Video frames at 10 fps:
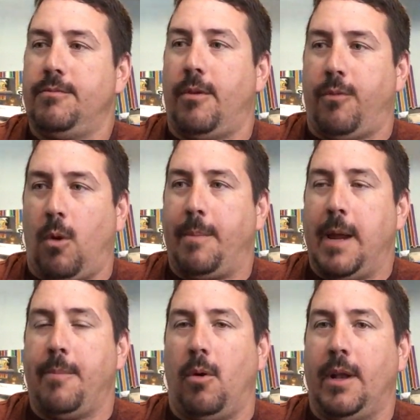for 4
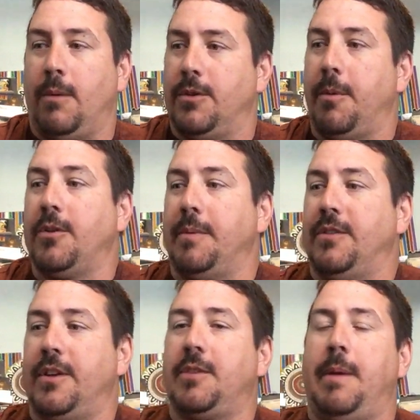people, and there were supposed to be
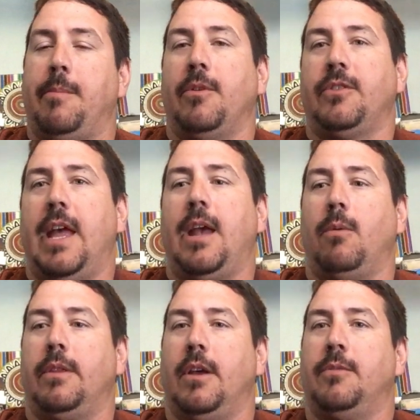6 people
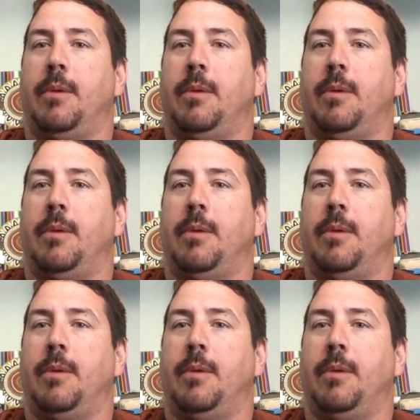staying with us,